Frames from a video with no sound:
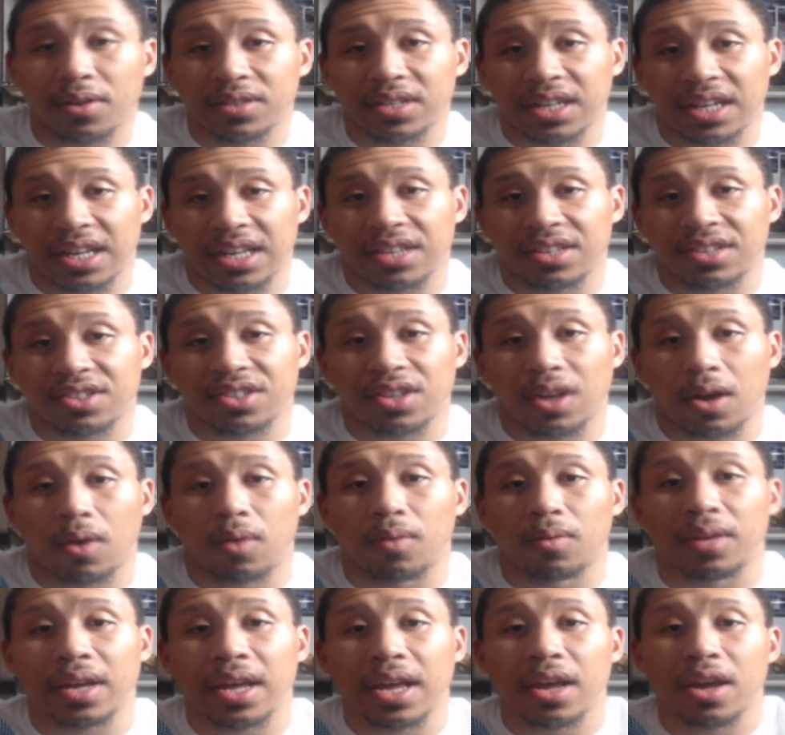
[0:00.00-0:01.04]
in
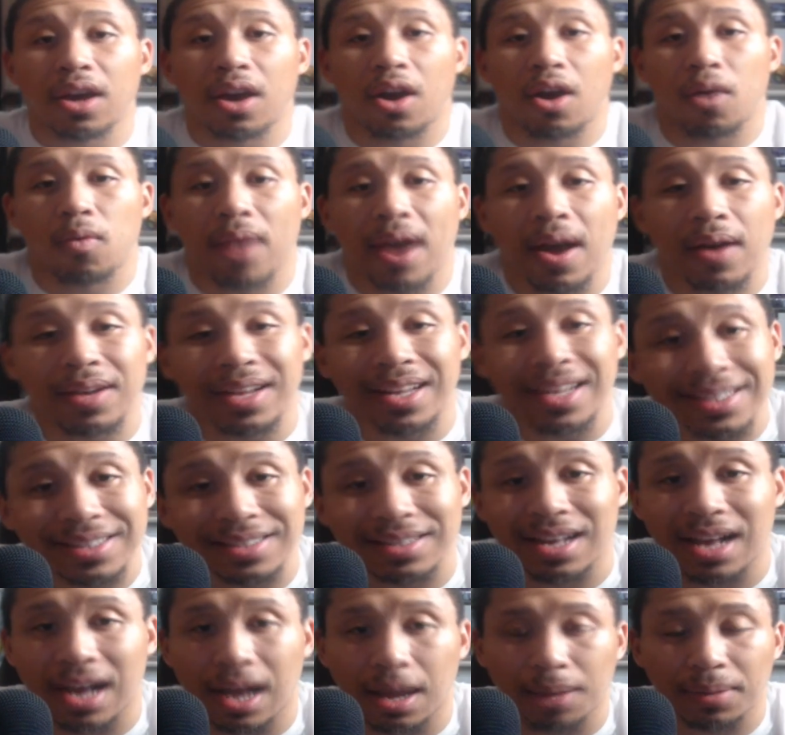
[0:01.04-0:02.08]
stone around
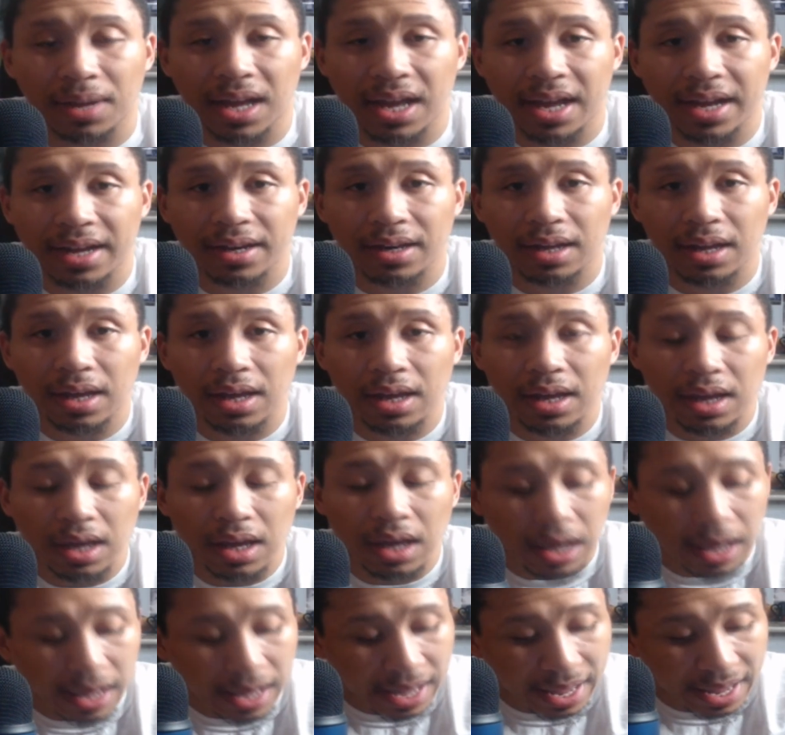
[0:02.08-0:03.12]
his timeline,
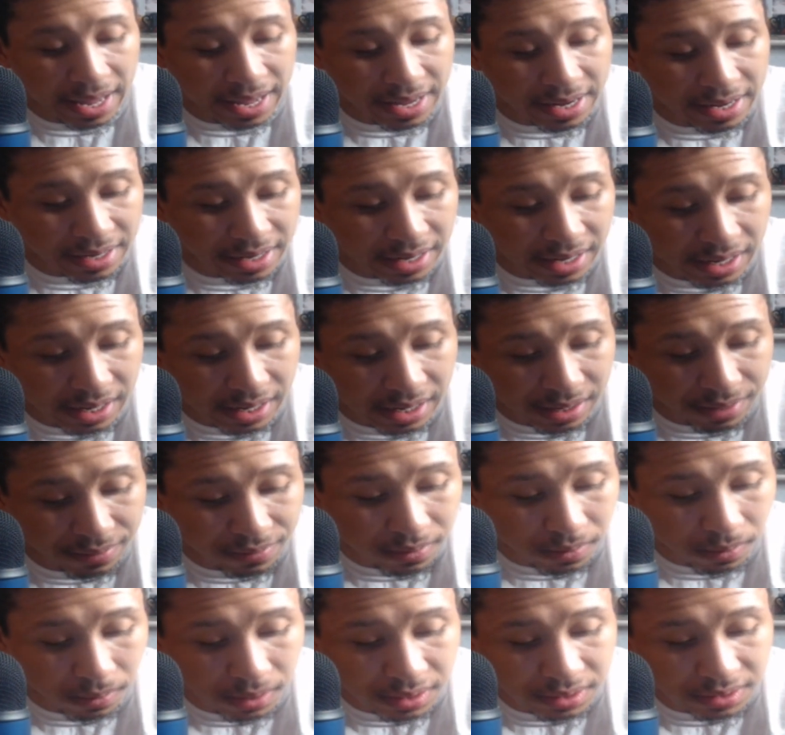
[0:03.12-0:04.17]
and of
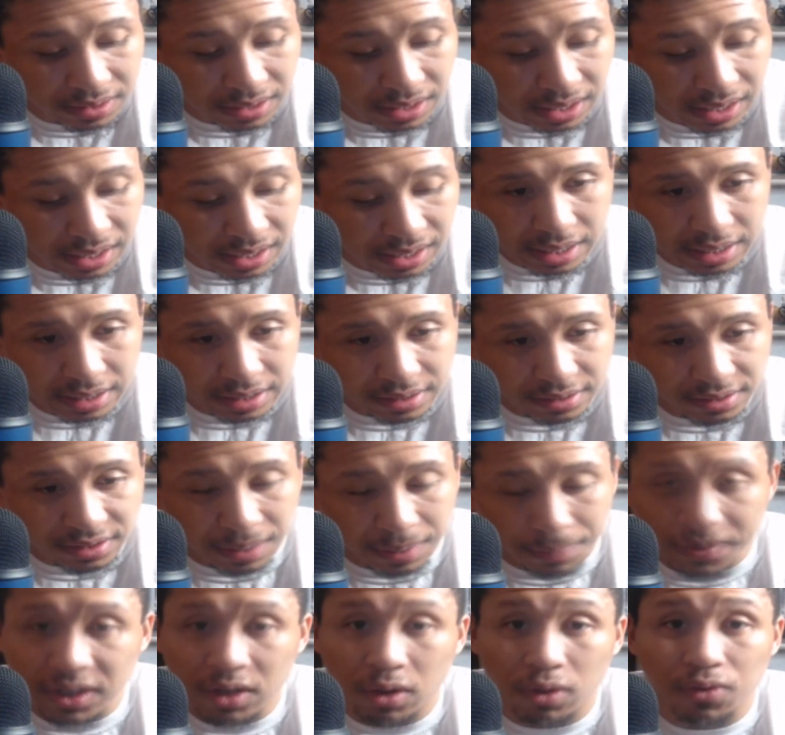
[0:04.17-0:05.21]
course
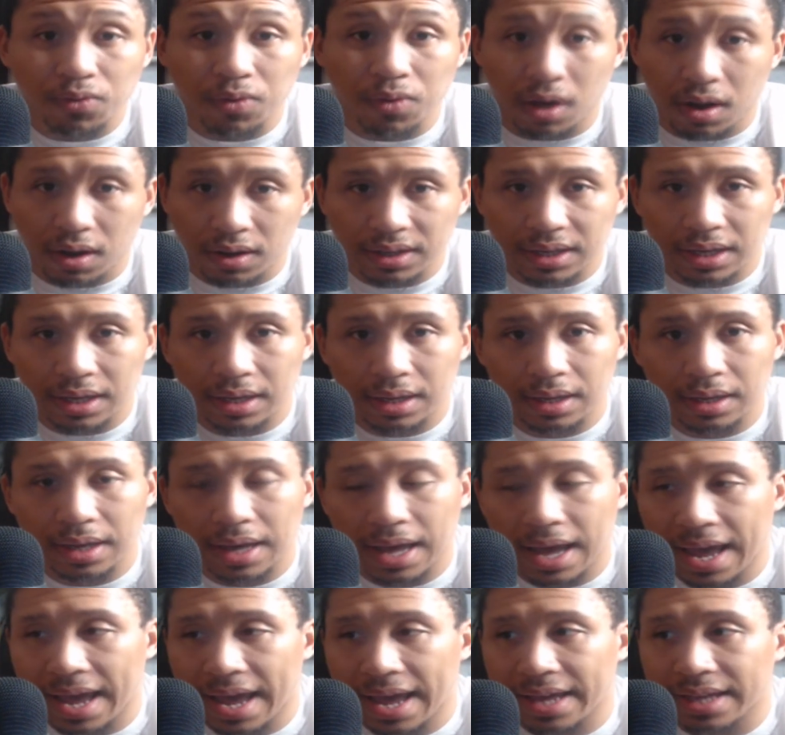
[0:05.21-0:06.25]
something goes wrong,
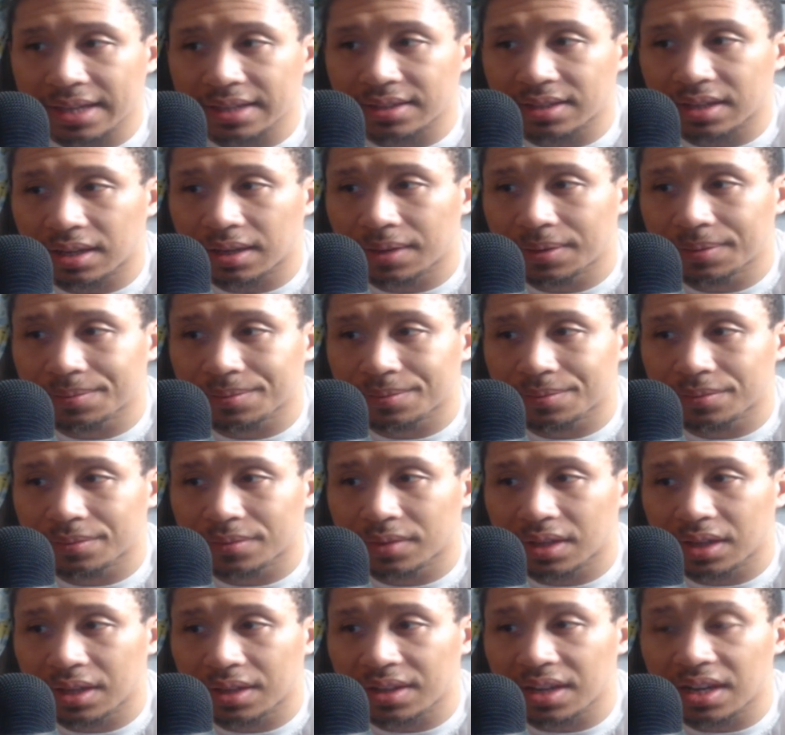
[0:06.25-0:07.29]
and
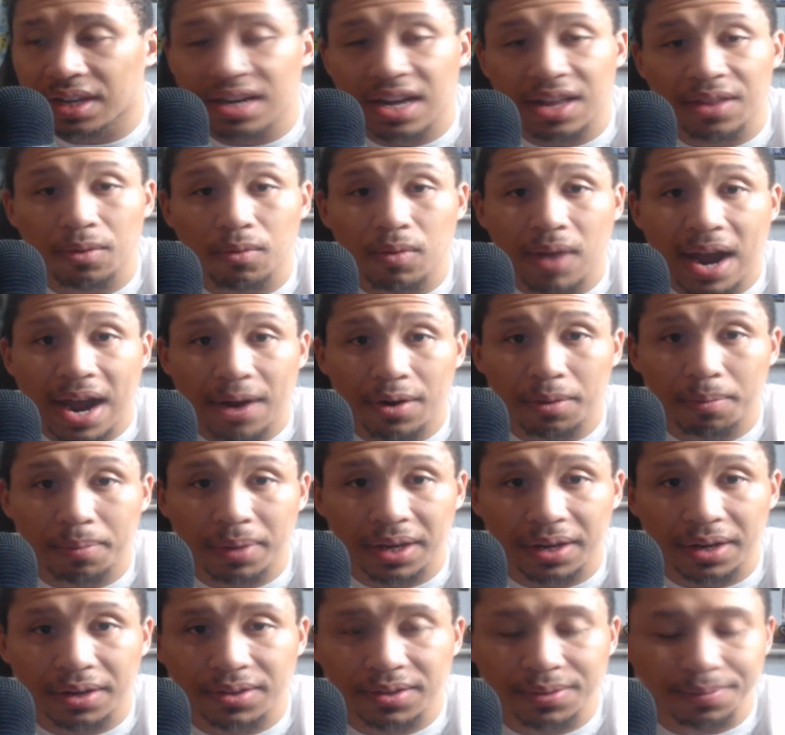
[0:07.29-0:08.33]
another rider
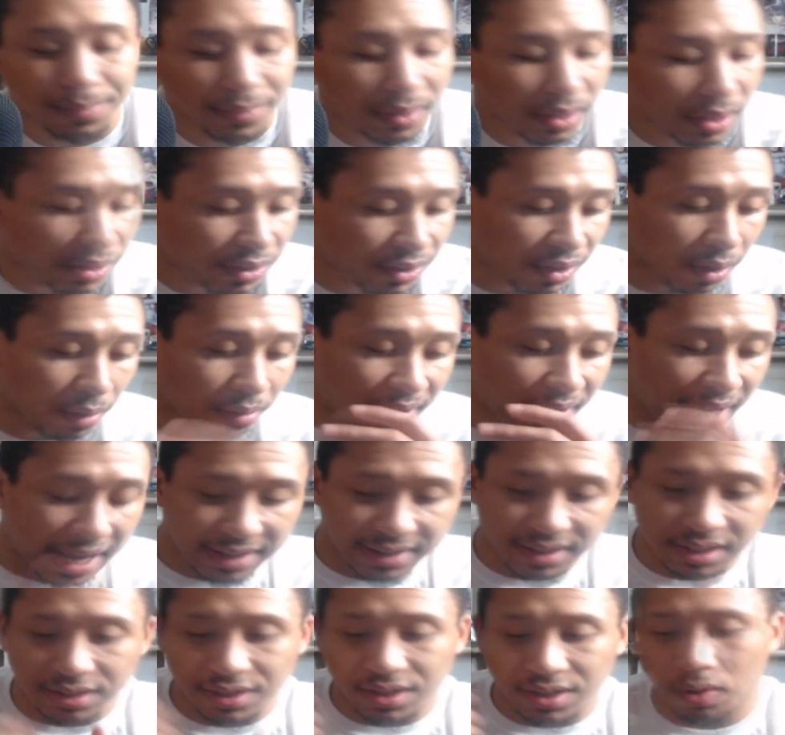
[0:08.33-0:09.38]
appears. So
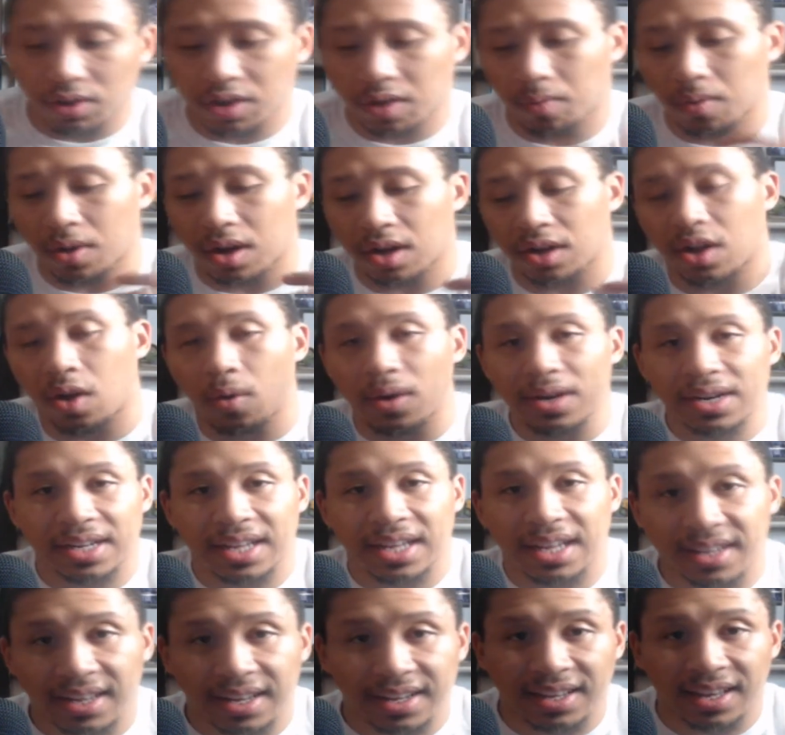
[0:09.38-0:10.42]
Gates and Tokiwa go and
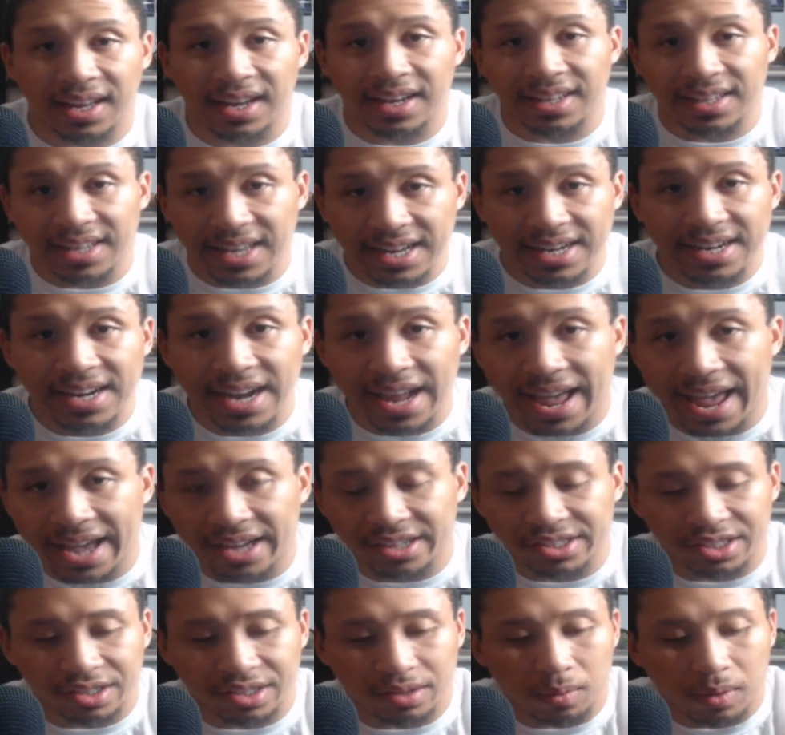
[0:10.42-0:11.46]
get into
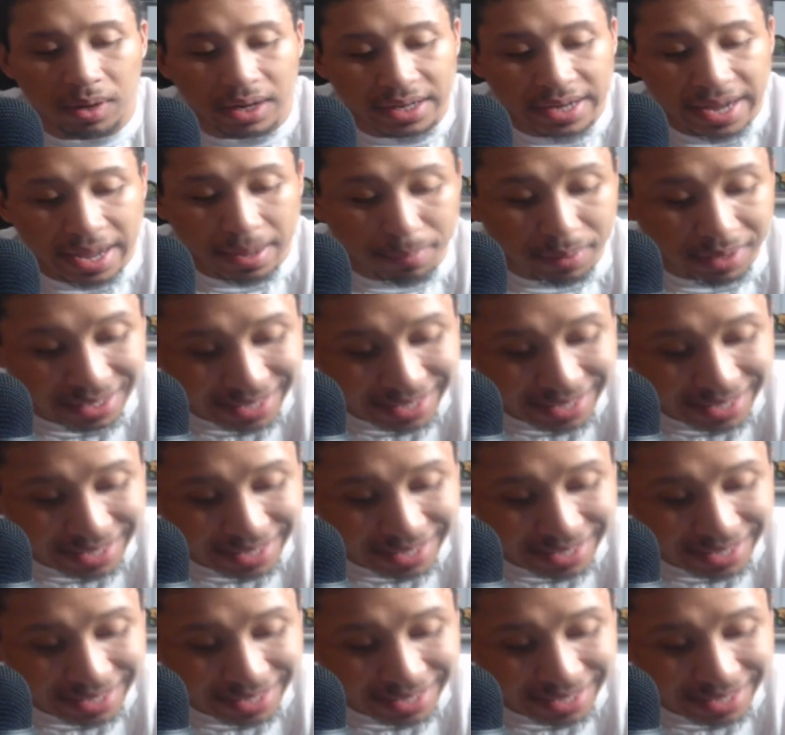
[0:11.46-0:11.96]
action and whatnot. But